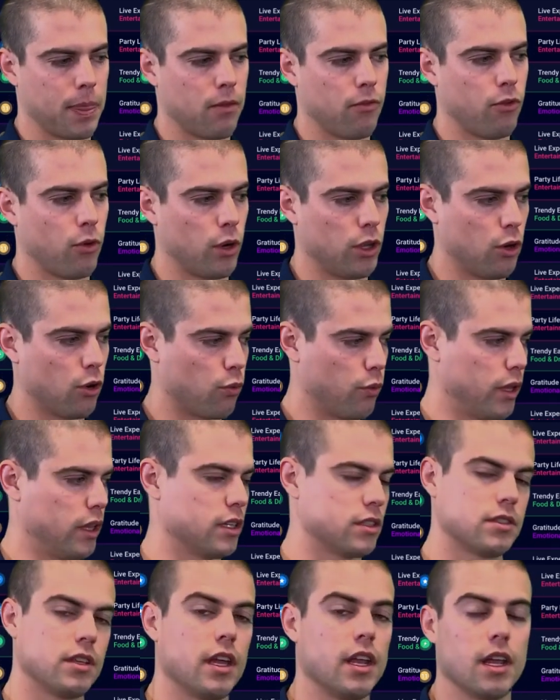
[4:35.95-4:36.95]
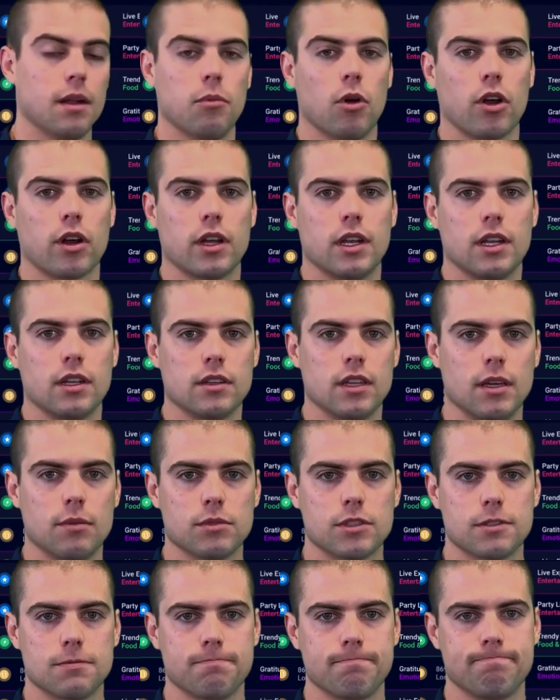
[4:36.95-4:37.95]
for your real estate and marketing
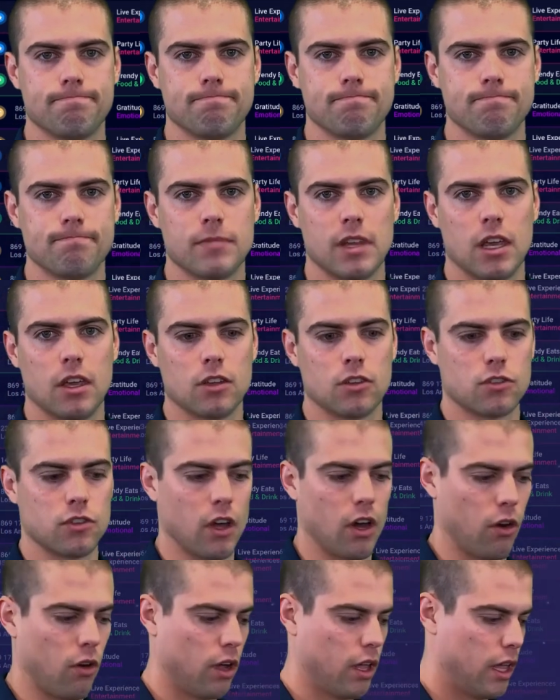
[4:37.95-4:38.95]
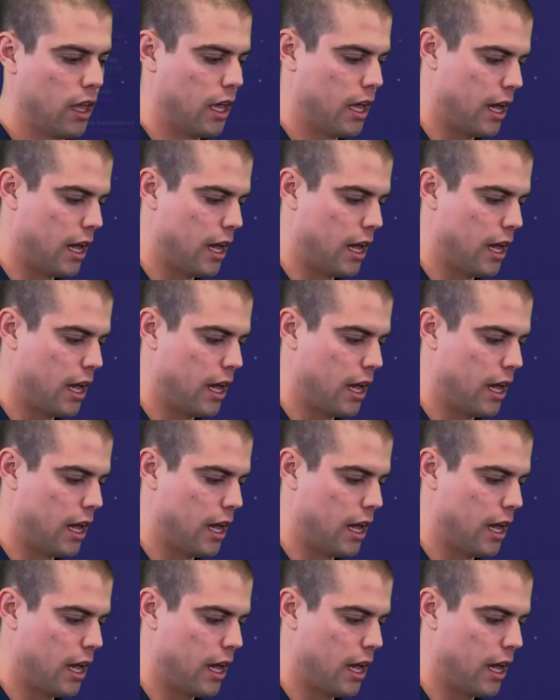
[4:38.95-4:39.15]
teams. So